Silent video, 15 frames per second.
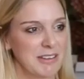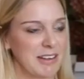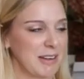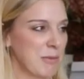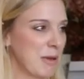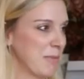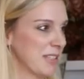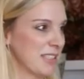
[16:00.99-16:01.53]

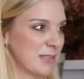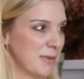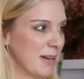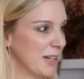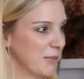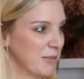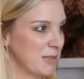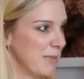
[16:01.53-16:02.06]
Like, my business
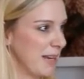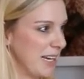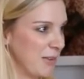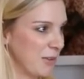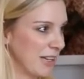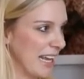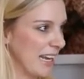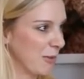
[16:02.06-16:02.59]
partner was meeting
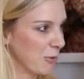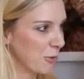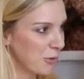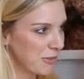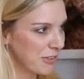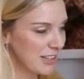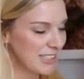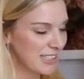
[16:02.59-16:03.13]
with Lane Crawford